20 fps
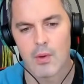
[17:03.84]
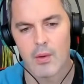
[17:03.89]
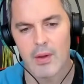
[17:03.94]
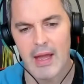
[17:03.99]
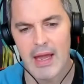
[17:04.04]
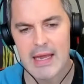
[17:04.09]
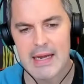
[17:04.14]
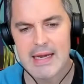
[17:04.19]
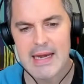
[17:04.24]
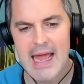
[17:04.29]

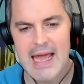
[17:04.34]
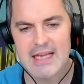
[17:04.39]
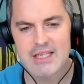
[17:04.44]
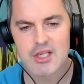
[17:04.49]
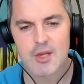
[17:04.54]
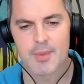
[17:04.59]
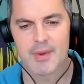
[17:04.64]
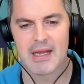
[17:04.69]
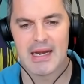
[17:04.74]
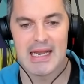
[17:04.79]
Okay,
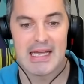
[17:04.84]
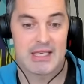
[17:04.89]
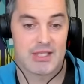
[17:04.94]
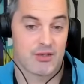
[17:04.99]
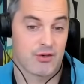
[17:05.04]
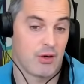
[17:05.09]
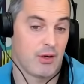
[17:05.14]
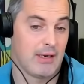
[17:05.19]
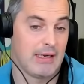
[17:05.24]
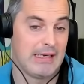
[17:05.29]
next up,
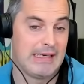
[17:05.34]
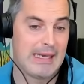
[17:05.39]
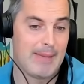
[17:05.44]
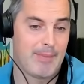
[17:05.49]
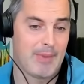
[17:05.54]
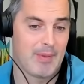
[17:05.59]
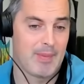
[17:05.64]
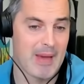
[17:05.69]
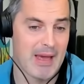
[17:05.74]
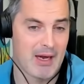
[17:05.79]
cholesterol and
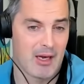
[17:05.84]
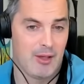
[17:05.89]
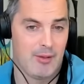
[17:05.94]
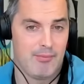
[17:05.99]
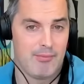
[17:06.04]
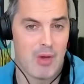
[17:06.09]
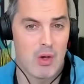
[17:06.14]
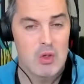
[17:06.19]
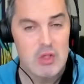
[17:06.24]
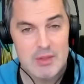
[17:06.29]
lipid panel.
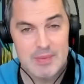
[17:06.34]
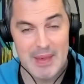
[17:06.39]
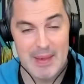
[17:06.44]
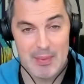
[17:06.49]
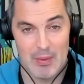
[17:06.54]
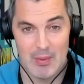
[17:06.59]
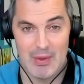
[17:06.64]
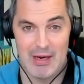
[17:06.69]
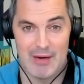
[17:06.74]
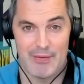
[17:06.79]
Most
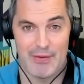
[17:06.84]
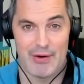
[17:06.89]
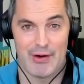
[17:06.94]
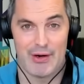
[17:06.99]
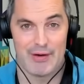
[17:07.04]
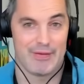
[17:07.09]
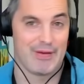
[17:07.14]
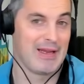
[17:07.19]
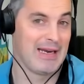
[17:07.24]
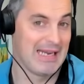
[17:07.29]
people will have
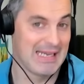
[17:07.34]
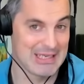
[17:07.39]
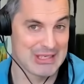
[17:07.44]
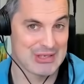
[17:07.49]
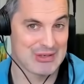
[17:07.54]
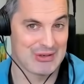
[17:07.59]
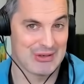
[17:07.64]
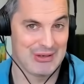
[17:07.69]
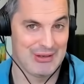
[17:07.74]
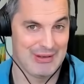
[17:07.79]
heard of
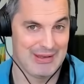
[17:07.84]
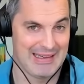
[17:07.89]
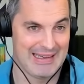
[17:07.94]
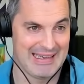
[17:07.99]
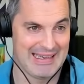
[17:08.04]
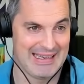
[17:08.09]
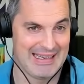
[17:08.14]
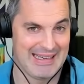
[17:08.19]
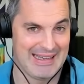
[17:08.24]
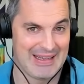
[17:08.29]
cholesterol.
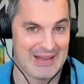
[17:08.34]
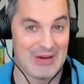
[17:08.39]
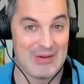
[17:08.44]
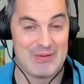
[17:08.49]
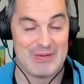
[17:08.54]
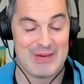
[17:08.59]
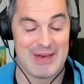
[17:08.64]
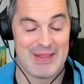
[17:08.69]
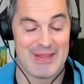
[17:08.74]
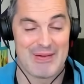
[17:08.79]
Uh,
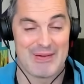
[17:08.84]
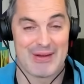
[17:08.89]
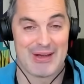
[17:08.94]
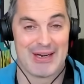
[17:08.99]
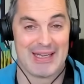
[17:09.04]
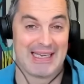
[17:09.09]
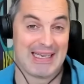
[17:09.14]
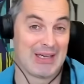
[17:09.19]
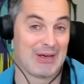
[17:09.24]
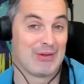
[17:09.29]
hopefully, they've
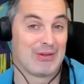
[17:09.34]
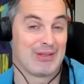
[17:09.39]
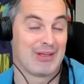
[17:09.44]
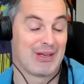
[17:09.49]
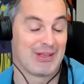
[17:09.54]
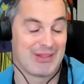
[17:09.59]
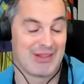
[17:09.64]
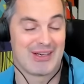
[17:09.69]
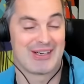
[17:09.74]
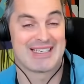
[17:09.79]
gone and got,
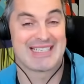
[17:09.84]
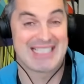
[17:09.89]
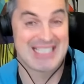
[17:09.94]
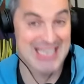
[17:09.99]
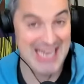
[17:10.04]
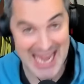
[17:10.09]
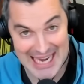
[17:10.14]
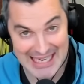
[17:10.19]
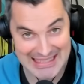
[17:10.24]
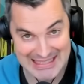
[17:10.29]
got theirs
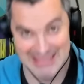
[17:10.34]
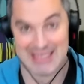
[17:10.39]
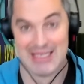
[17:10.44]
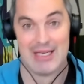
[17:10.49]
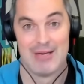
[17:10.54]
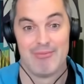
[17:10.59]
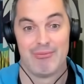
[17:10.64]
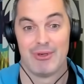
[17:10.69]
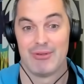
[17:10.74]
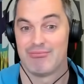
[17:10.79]
checked.
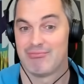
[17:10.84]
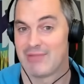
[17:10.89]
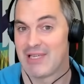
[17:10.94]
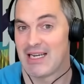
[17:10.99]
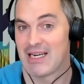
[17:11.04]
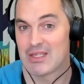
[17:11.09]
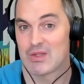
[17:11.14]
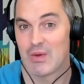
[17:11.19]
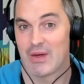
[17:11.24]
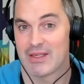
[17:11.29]
But
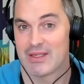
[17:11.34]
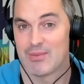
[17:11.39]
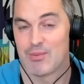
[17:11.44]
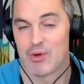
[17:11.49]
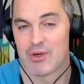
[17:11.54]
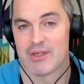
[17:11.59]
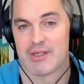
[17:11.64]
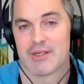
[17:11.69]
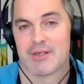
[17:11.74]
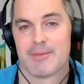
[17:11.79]
tell us why it's
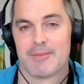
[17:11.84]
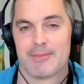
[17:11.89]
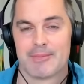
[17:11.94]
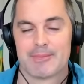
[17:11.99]
important.